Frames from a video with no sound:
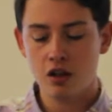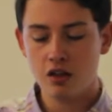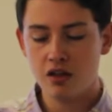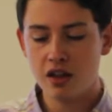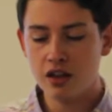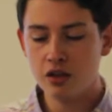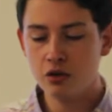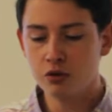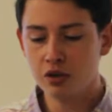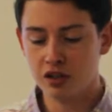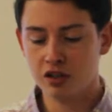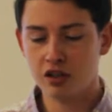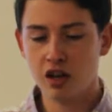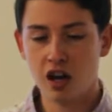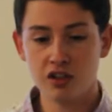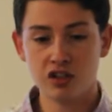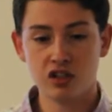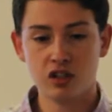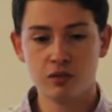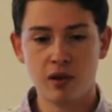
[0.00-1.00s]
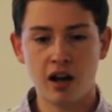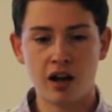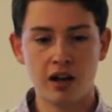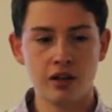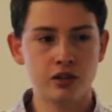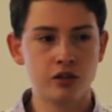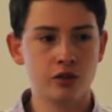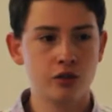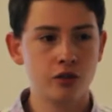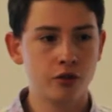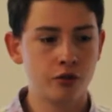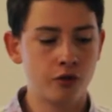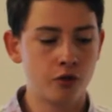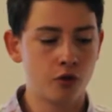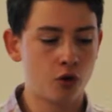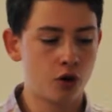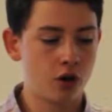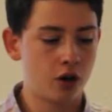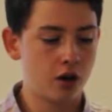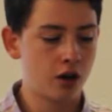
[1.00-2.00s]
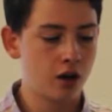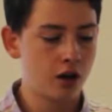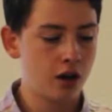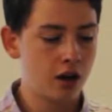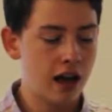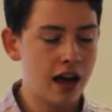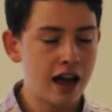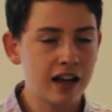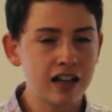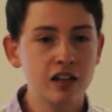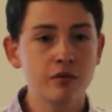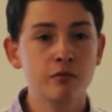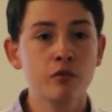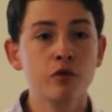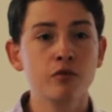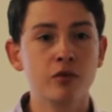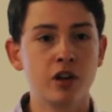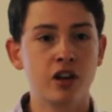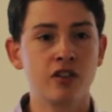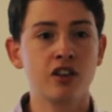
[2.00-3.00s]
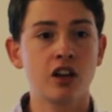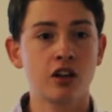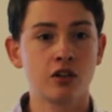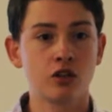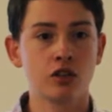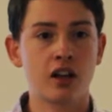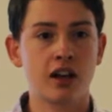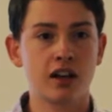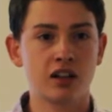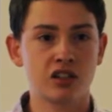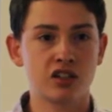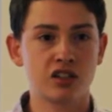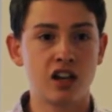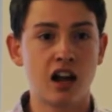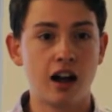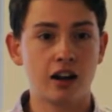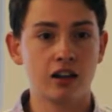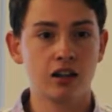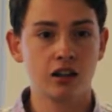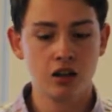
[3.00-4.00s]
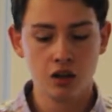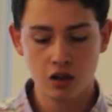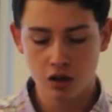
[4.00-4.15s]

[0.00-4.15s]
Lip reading: that you can customize for any movement in the underlying stock.